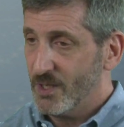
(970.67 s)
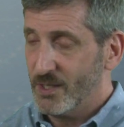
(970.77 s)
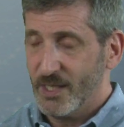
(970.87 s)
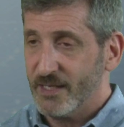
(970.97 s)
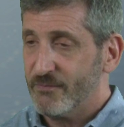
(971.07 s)
A
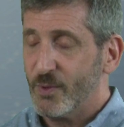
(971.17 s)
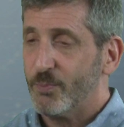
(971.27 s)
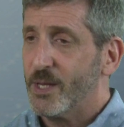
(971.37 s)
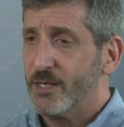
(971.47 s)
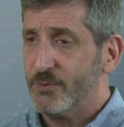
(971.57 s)
lot of what
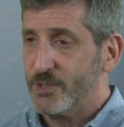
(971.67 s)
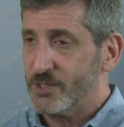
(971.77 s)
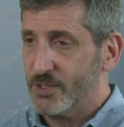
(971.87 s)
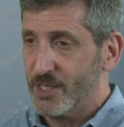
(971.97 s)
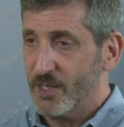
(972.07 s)
Plato was
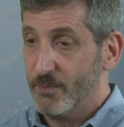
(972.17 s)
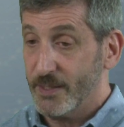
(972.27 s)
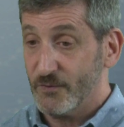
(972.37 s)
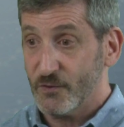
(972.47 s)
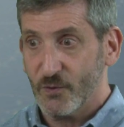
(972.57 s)
talking
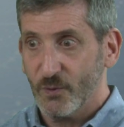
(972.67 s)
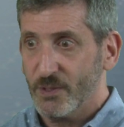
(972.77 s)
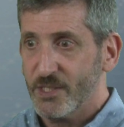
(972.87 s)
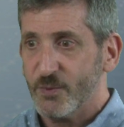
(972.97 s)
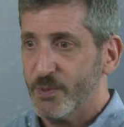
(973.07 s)
about,
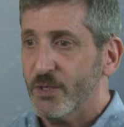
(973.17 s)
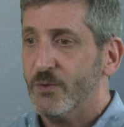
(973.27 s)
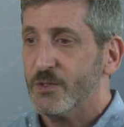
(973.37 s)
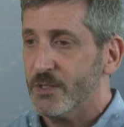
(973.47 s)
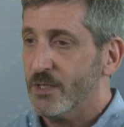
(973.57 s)
certainly
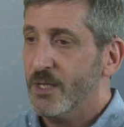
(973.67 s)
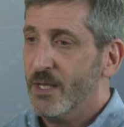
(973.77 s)
Spinoza,